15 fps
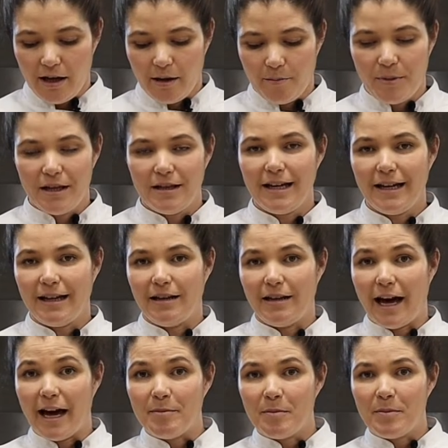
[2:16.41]
A bean like a
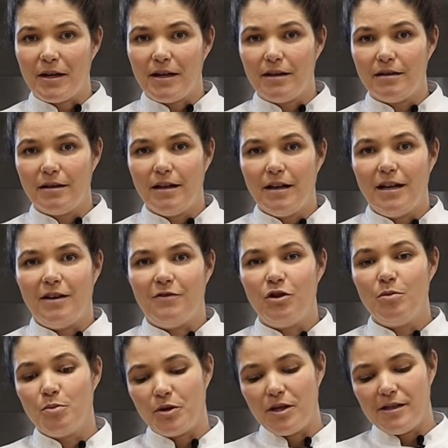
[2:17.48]
lima bean, if
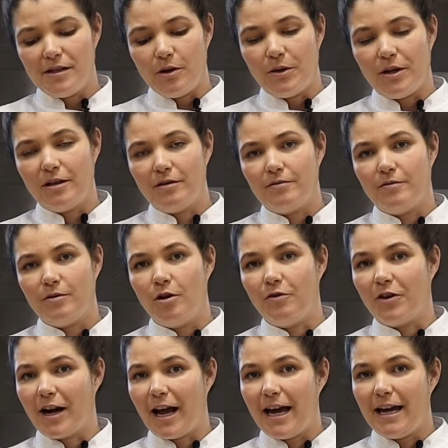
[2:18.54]
you pre-soak it
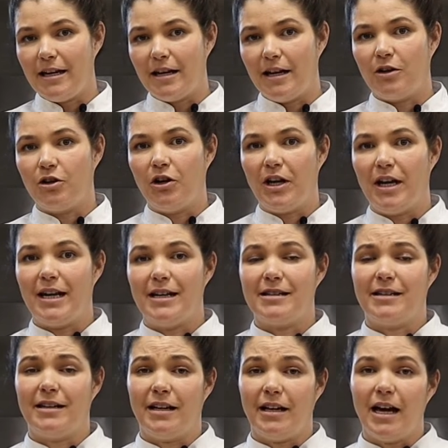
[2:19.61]
overnight and cook it, it's
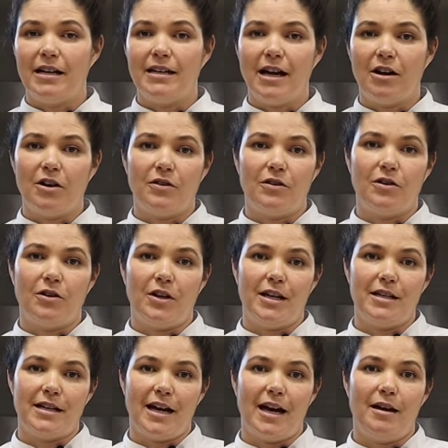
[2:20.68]
going to cut down on the
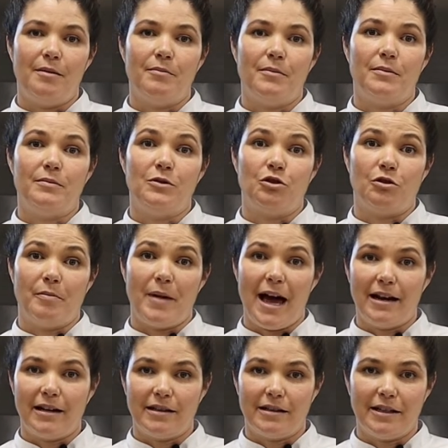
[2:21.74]
cooking time
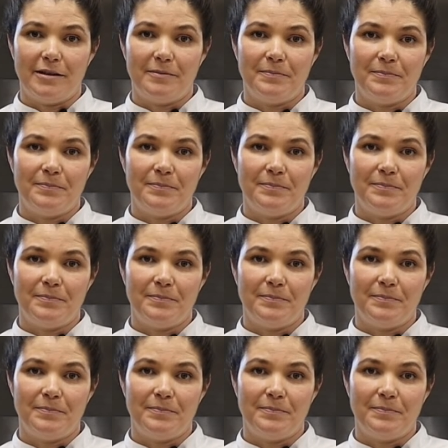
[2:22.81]
dramatically.